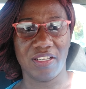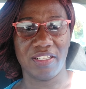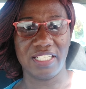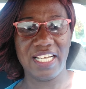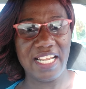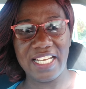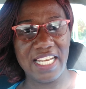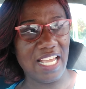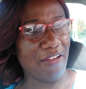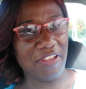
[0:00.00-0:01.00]
The lady
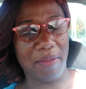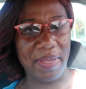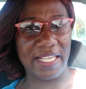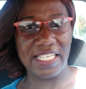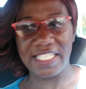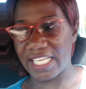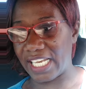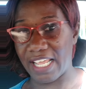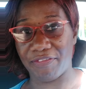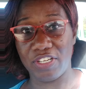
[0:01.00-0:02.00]
there after a beg, eat
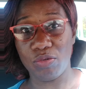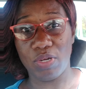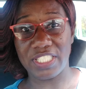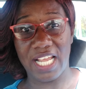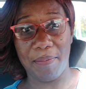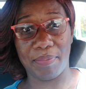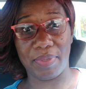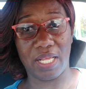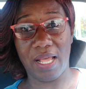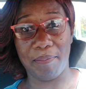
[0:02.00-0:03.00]
and left. You know what,
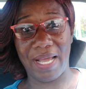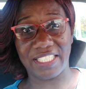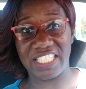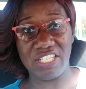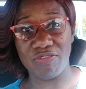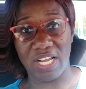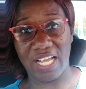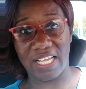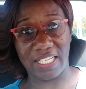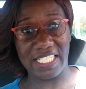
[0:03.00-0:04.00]

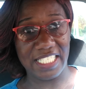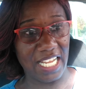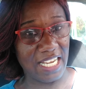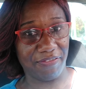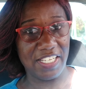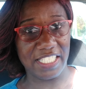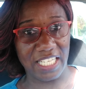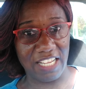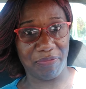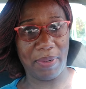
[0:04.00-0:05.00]
bacteria, eat and left,
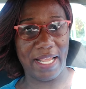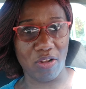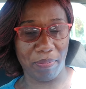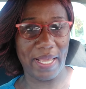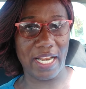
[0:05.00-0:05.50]
pile up.